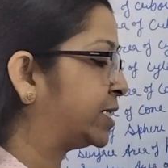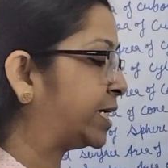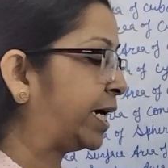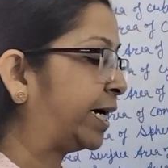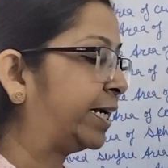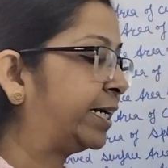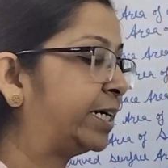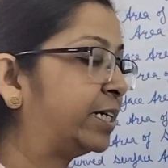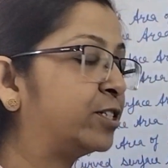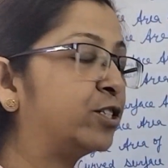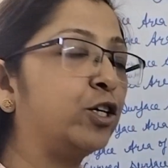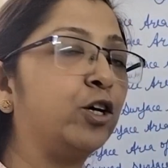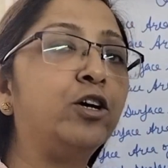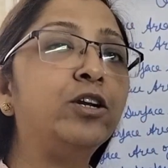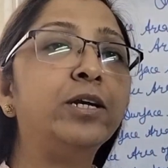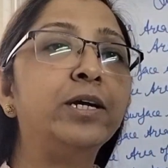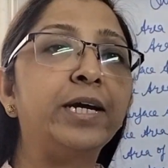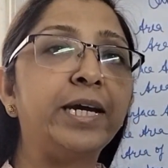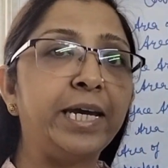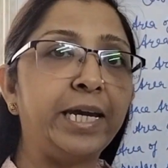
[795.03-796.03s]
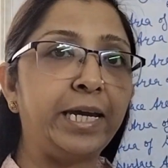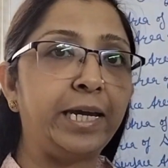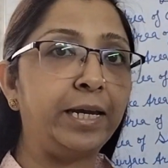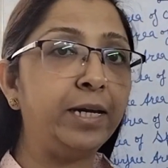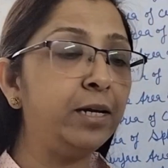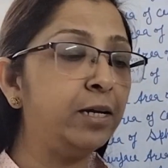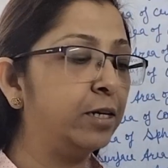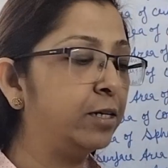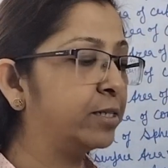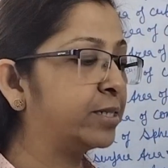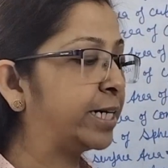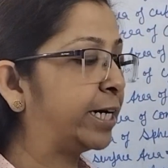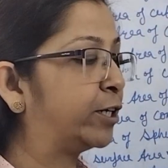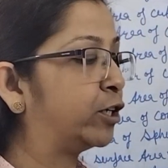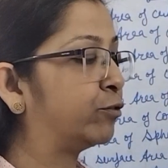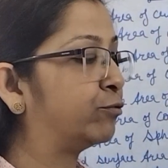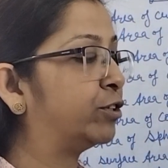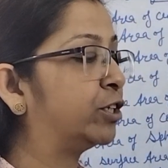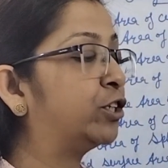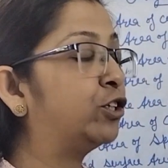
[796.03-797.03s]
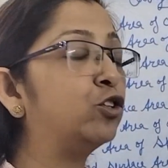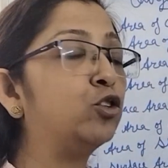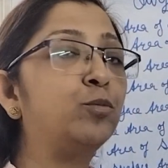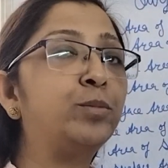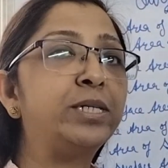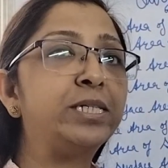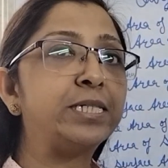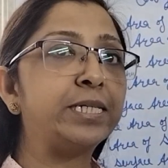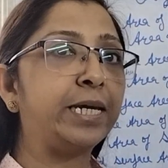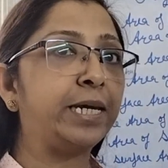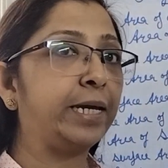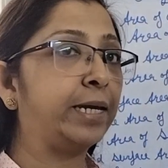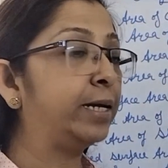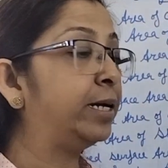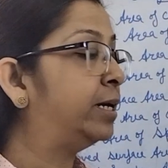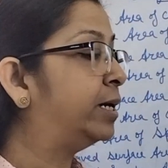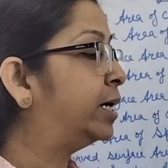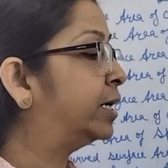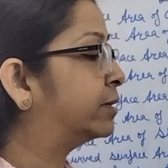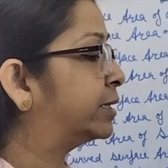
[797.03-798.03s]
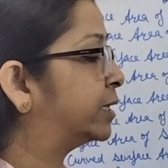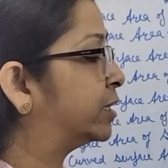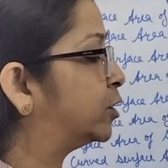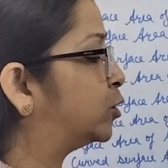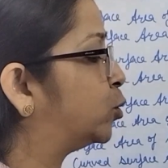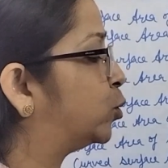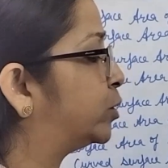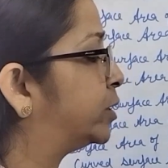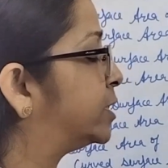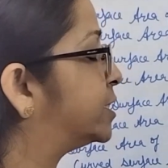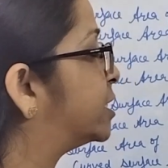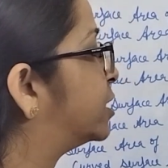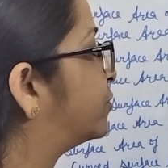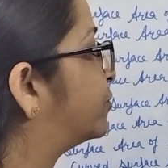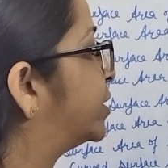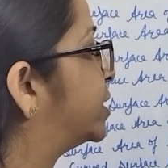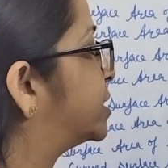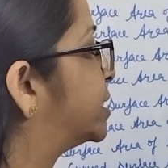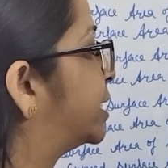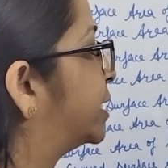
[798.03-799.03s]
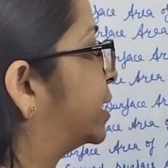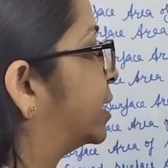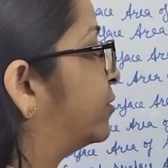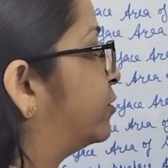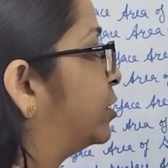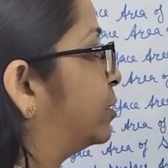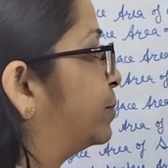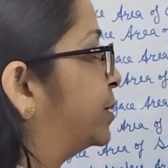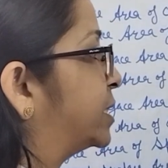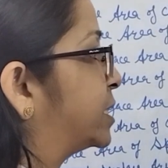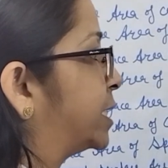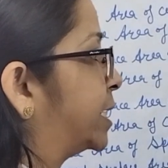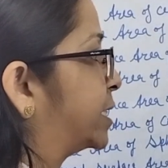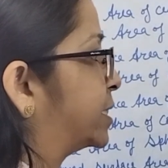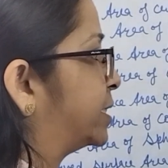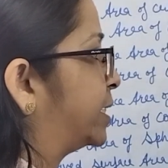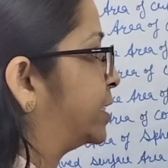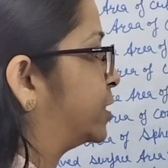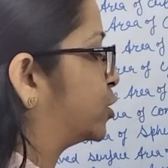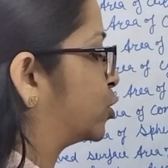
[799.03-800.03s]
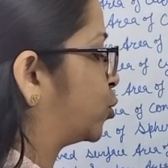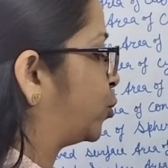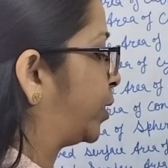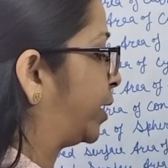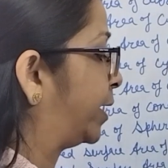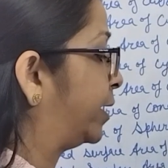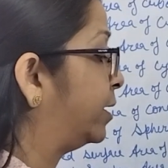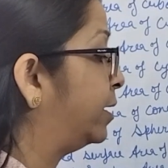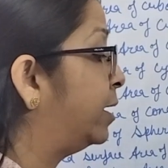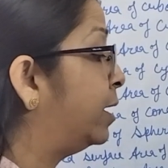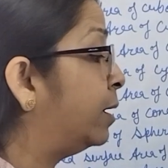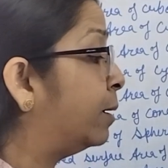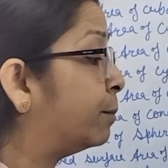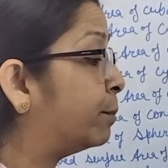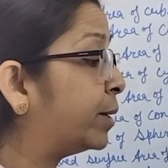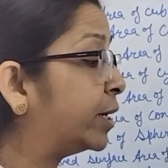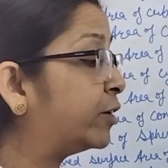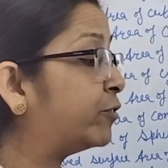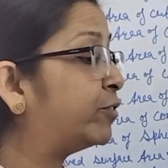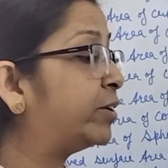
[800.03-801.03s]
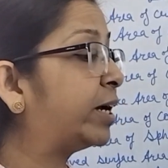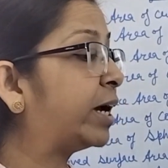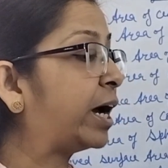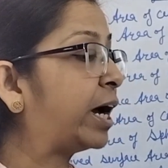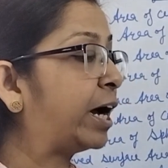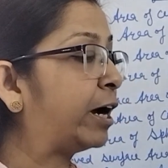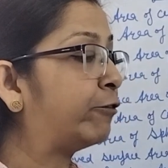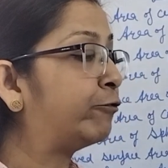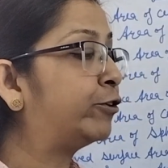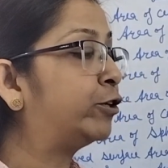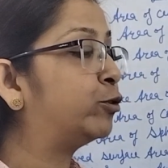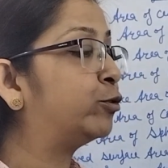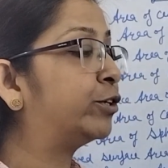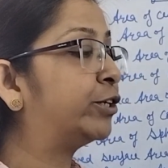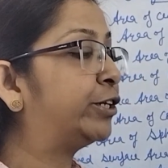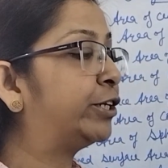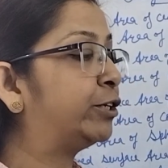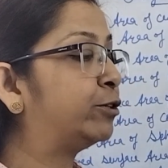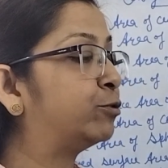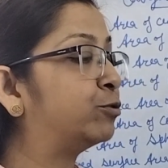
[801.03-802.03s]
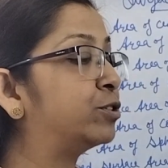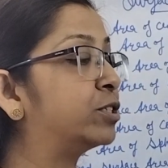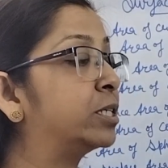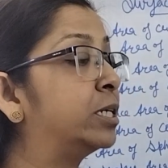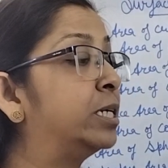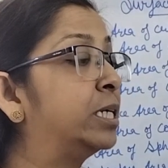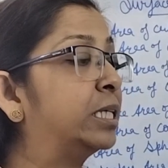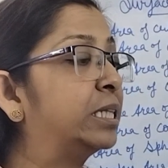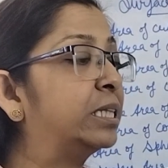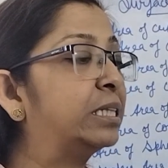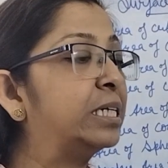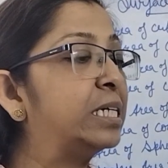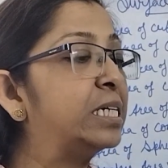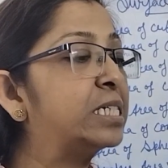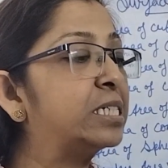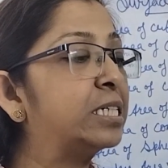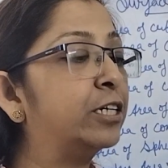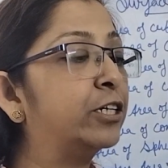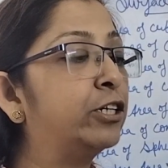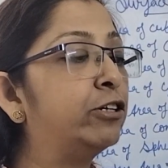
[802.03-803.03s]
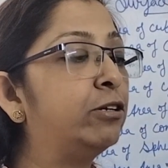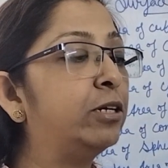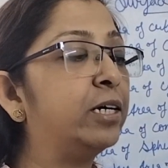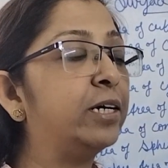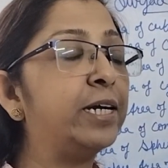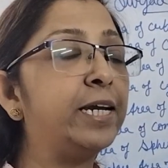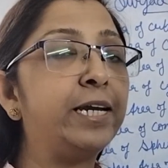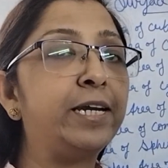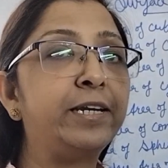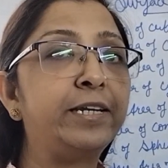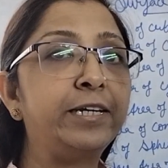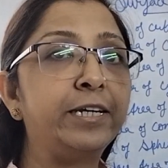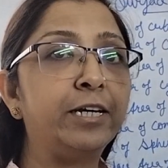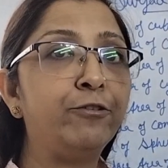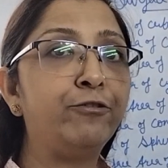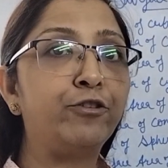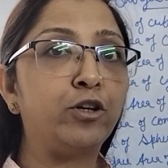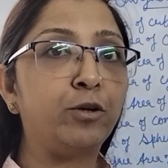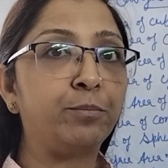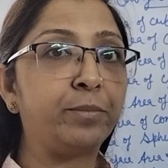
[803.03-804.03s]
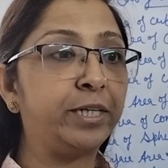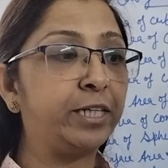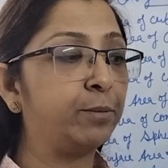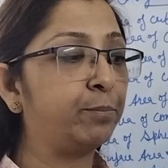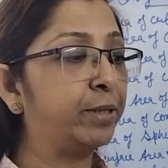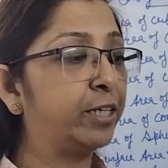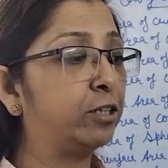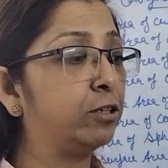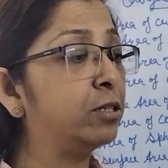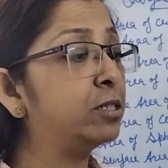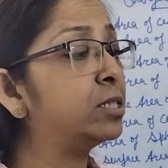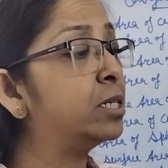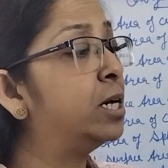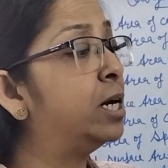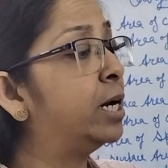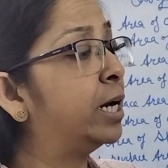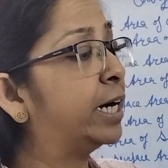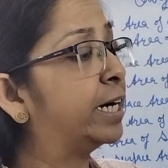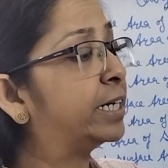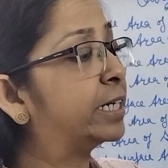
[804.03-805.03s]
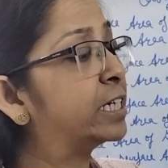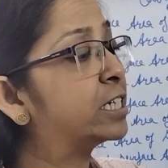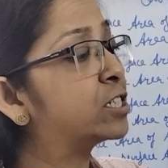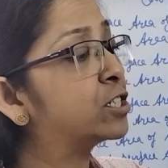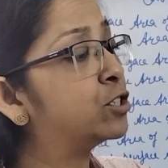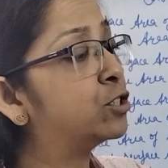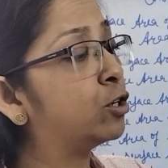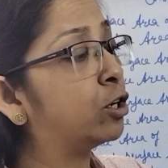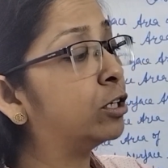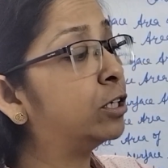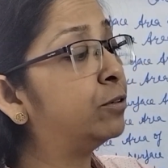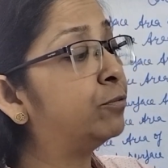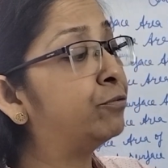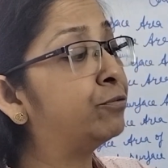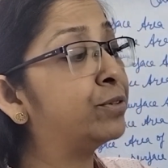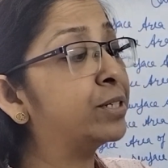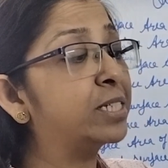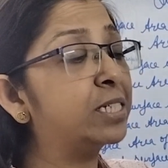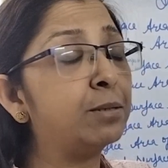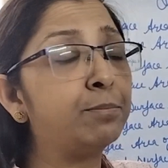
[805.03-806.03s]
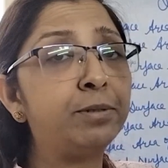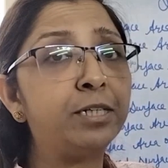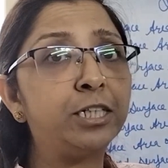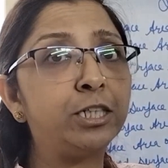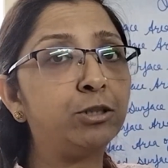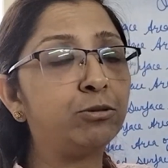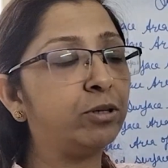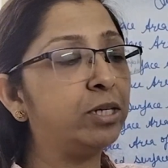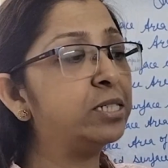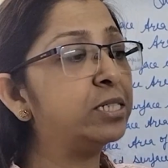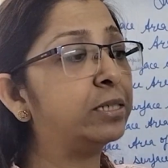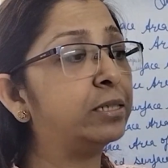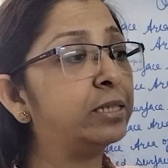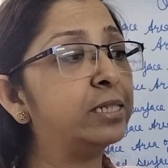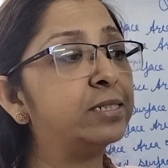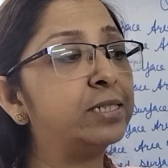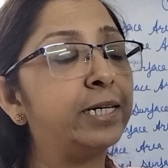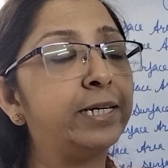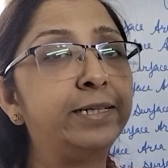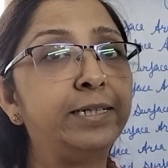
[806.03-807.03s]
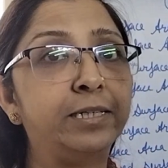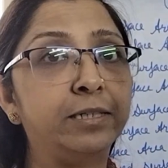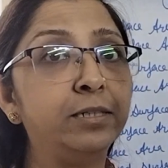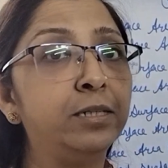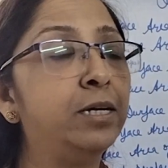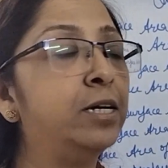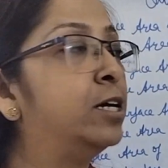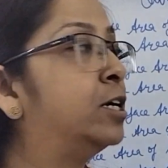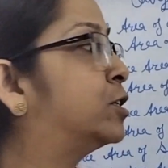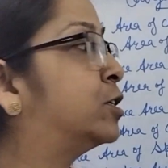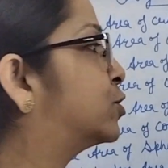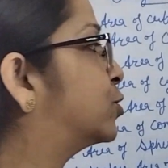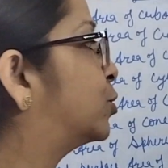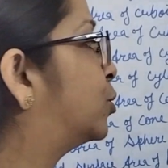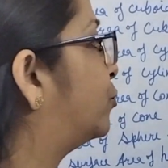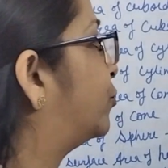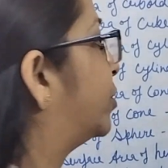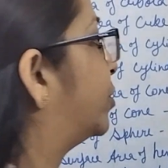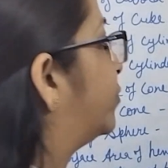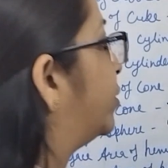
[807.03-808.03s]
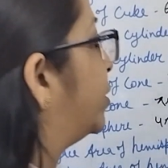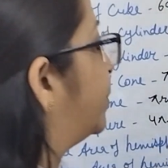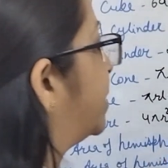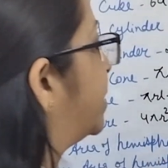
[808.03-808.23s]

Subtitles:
side is your a, side of the cube is a, then the total surface area will be 6a square. But we have to reduce this circular area from it, because it is not visible to us, it is hidden. So we will